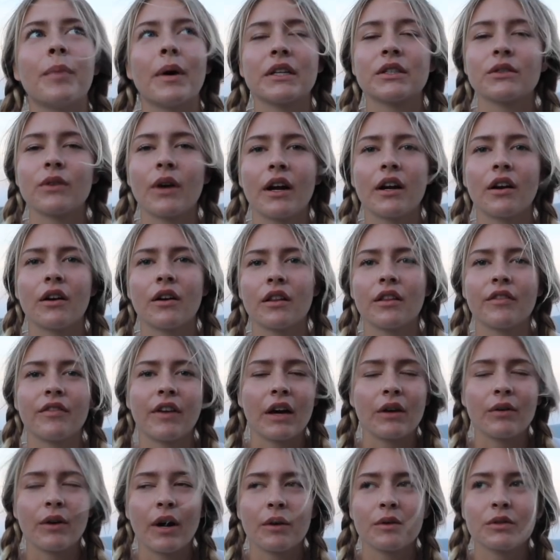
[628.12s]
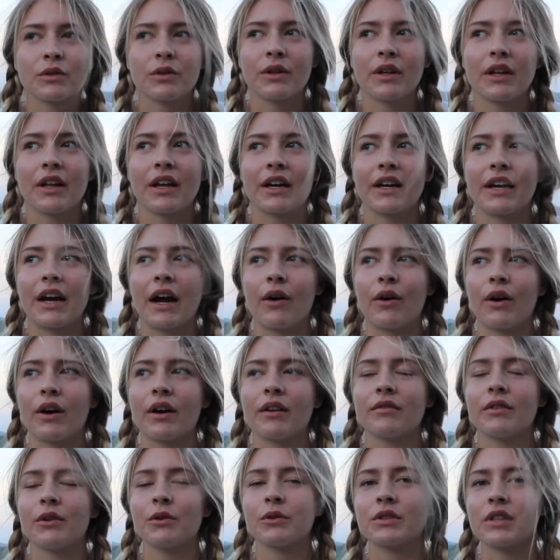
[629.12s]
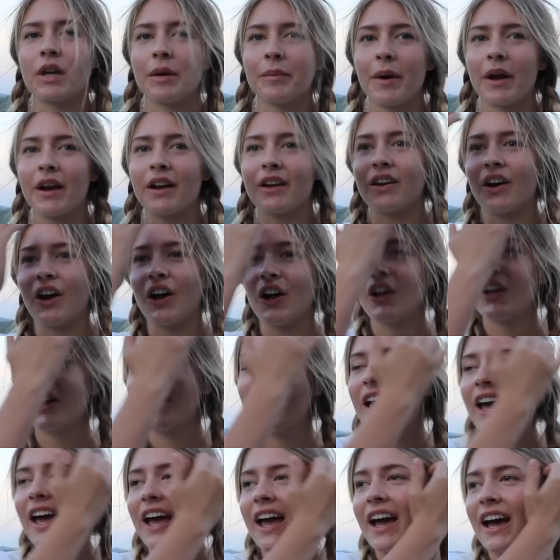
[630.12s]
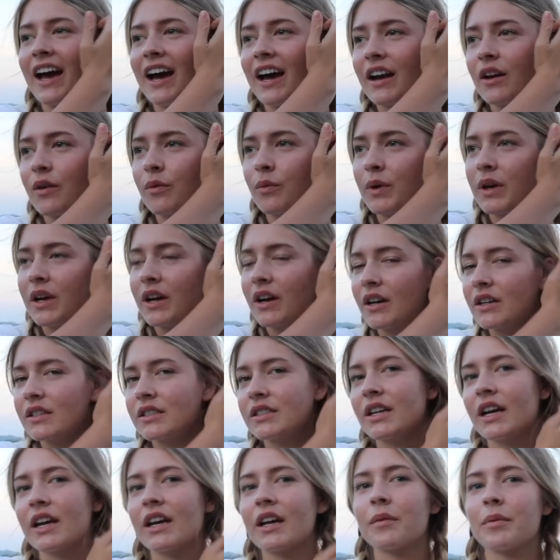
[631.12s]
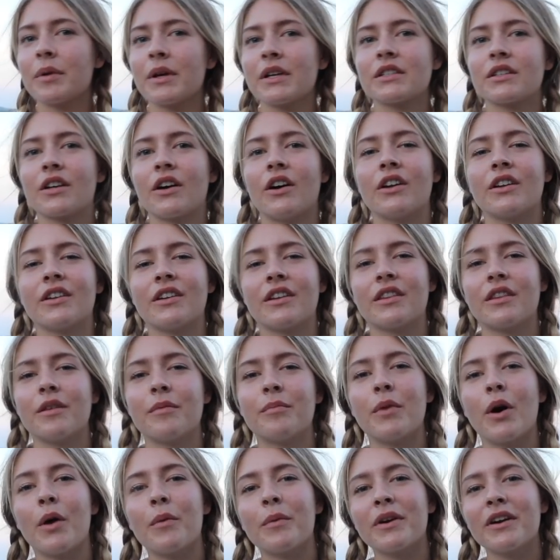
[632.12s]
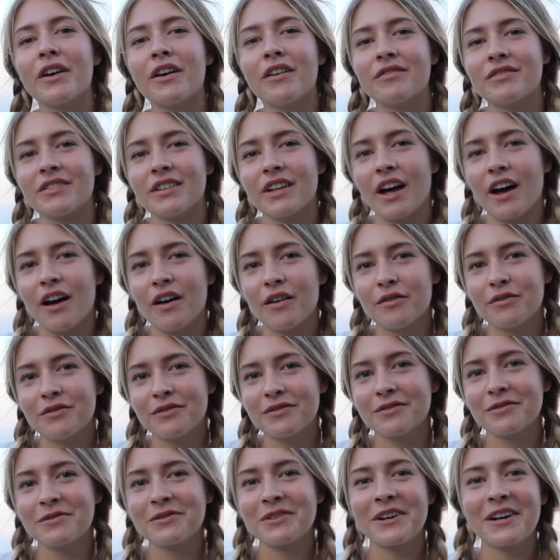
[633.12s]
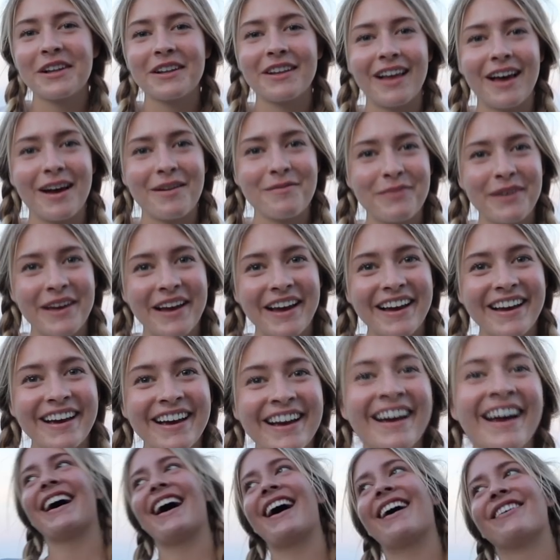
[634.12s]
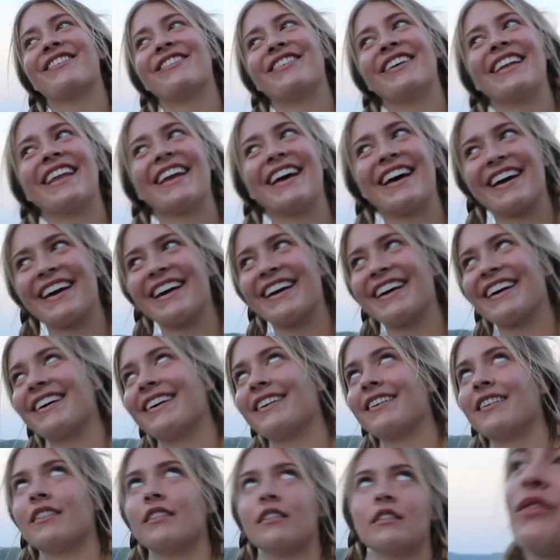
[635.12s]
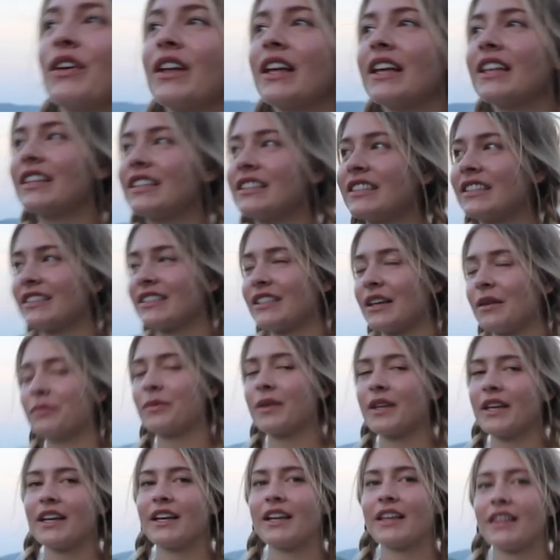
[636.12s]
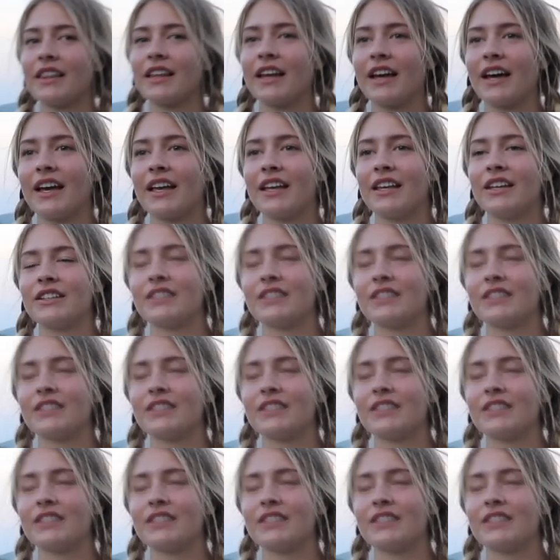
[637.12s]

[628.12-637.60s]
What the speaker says: bus ride, or the van ride, is only like an hour. It was not bad at all. And we are staying at a place called The Moment of Love Glamping. I feel like this is something that you